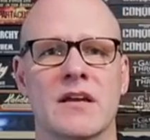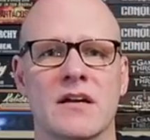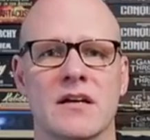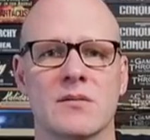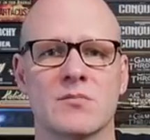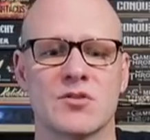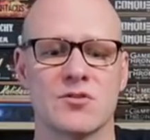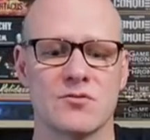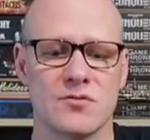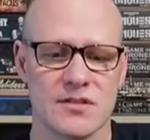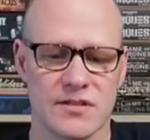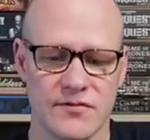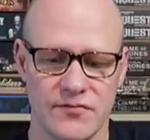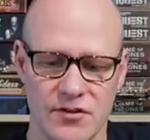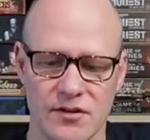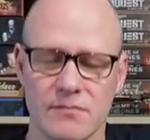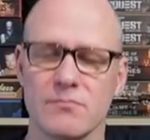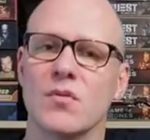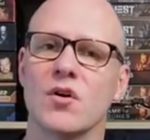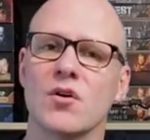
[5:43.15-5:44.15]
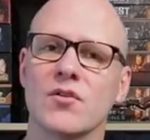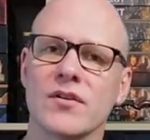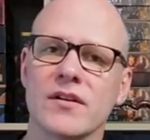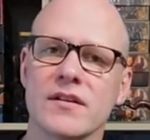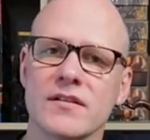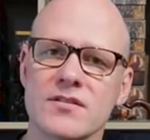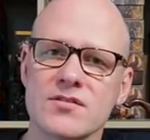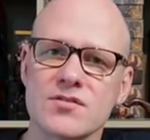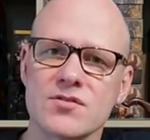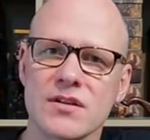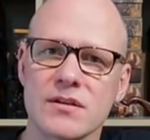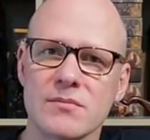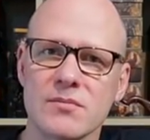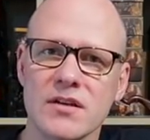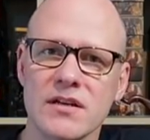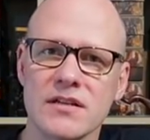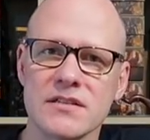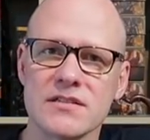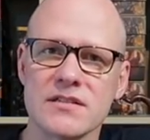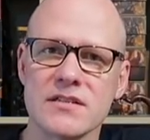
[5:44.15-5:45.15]
I'm sure it's a very modern and
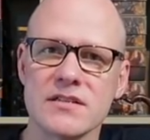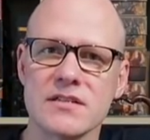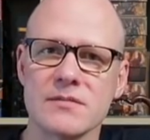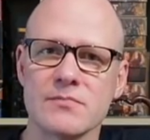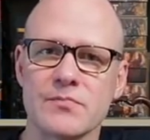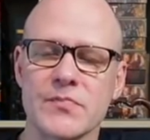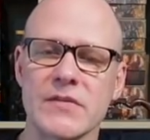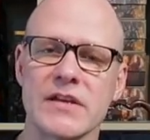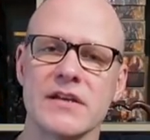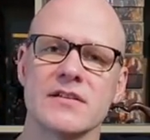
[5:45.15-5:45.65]
streamlined system.